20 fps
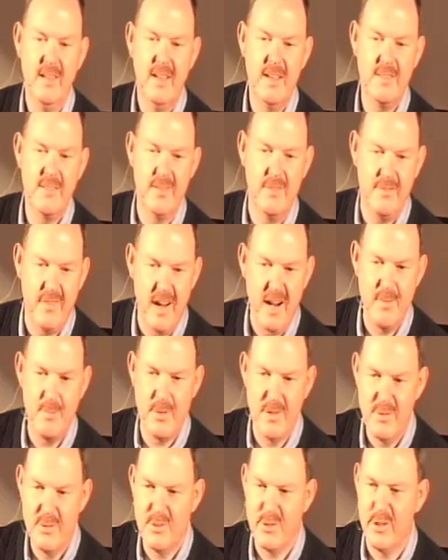It's a
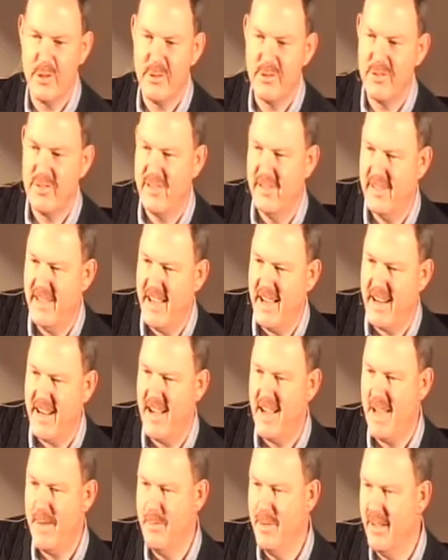vibrant church in the
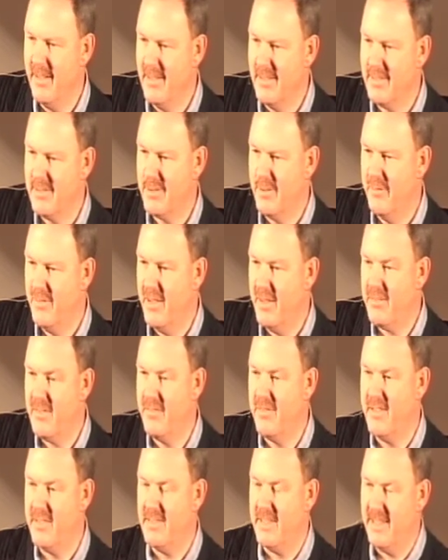Anaheim Hills. So if you ever
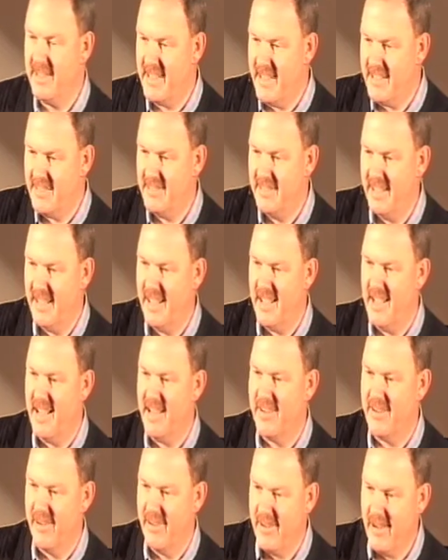visit
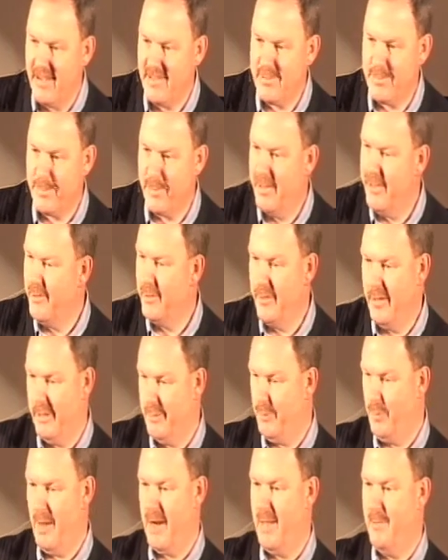Disneyland or Knott's Berry, you're only
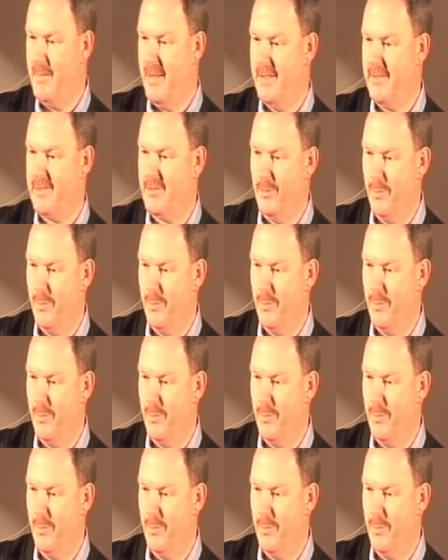20 minutes